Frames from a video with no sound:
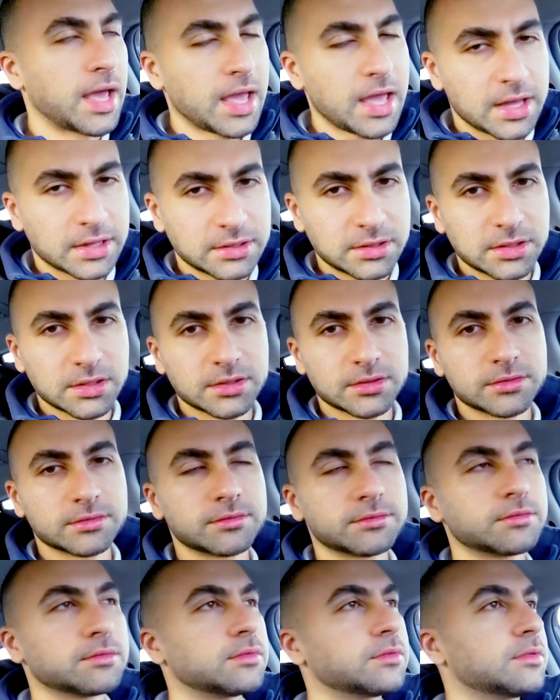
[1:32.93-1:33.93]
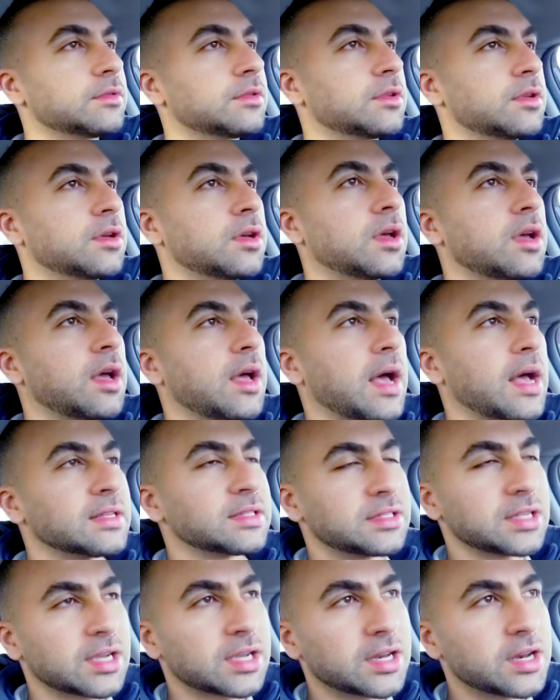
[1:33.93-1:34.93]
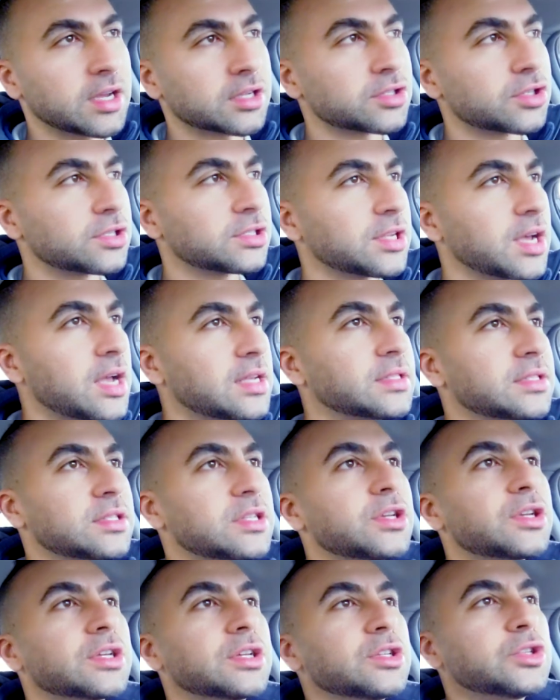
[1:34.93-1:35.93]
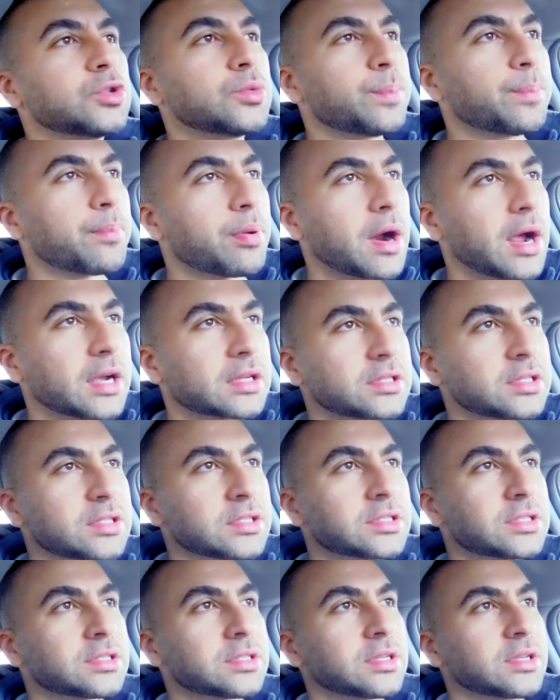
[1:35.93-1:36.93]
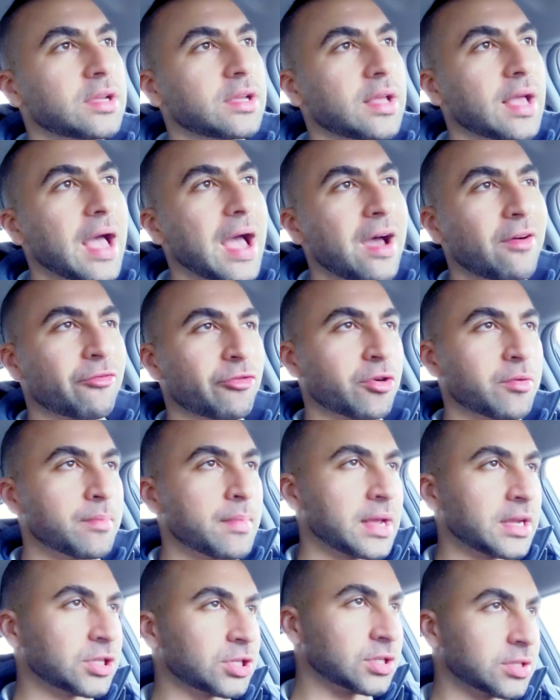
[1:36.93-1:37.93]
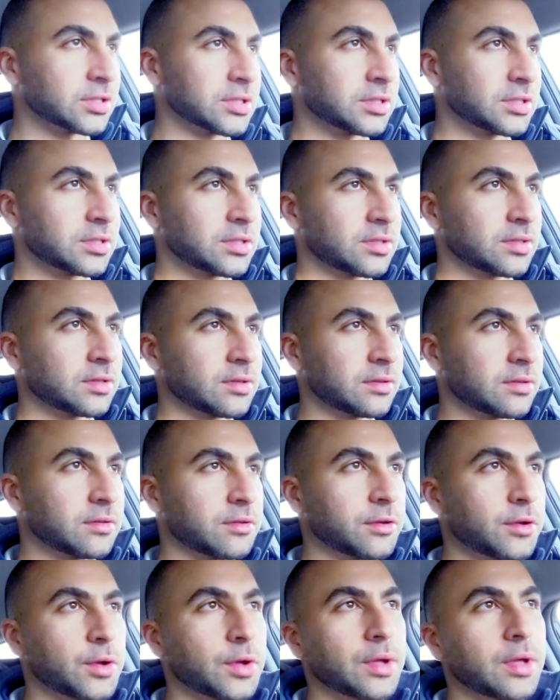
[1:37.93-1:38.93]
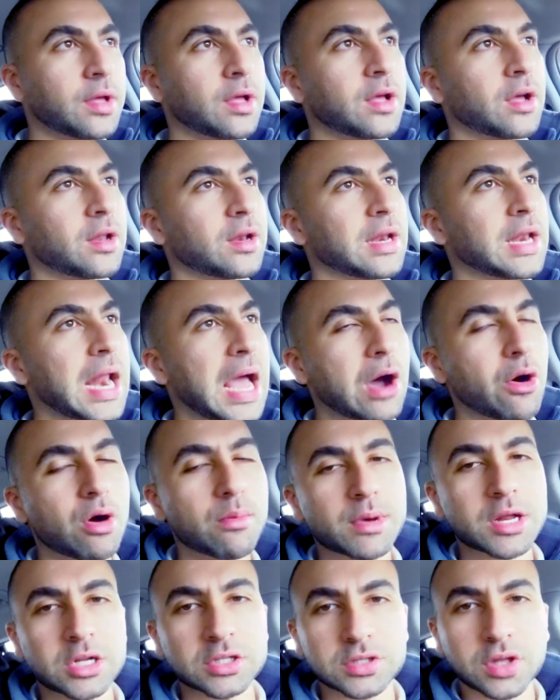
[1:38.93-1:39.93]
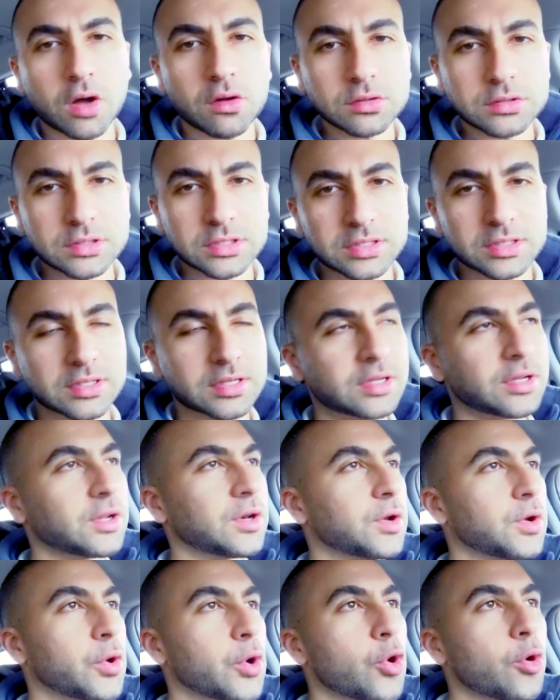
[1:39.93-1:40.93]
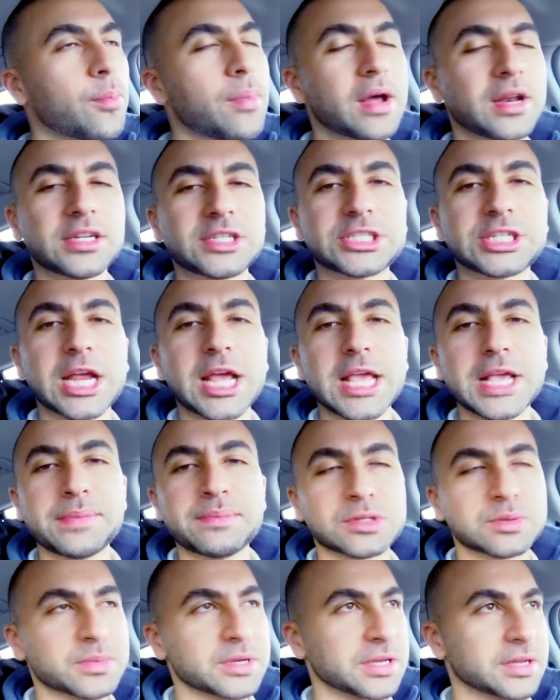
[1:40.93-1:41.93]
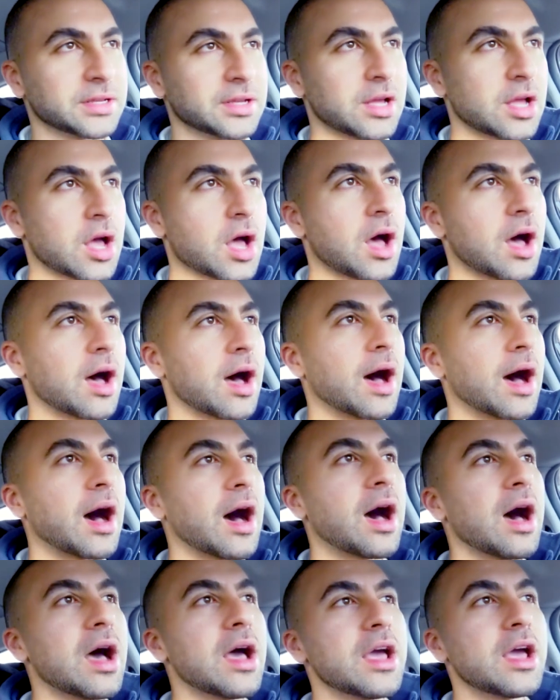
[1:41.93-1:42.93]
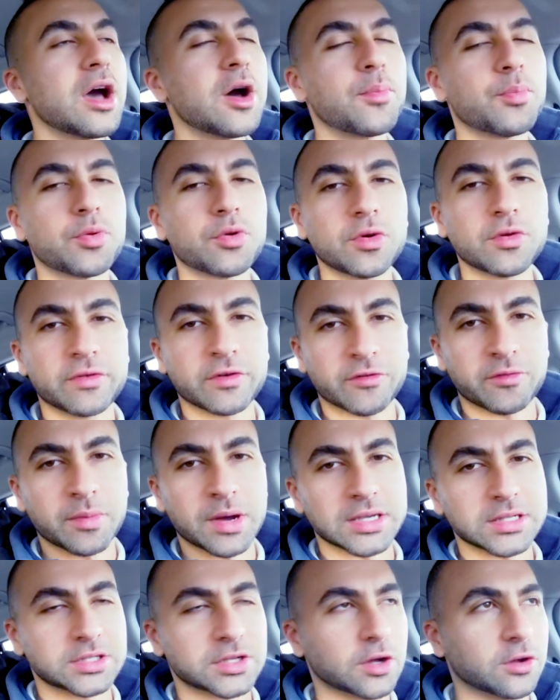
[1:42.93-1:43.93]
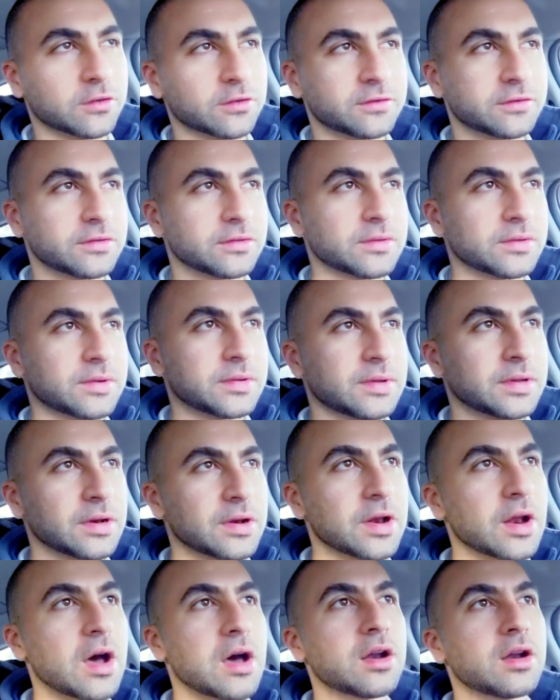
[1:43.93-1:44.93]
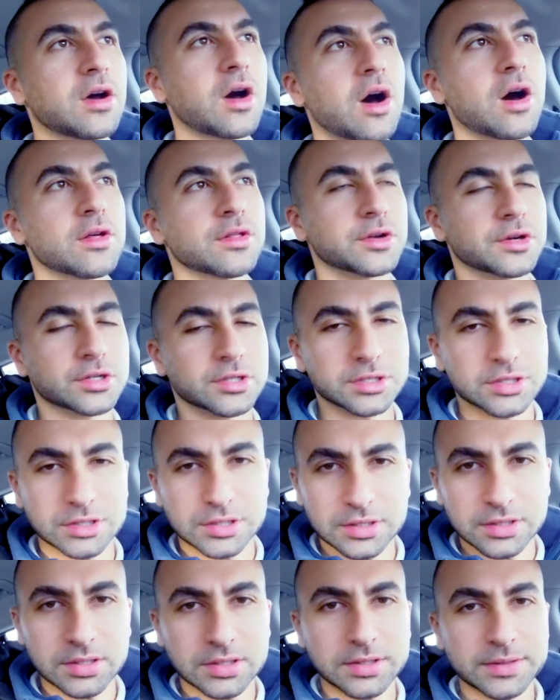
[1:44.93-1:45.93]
And a second exercise is you can practice affirmations. Now I'm an adult, nobody shames me. I approve of myself, not others.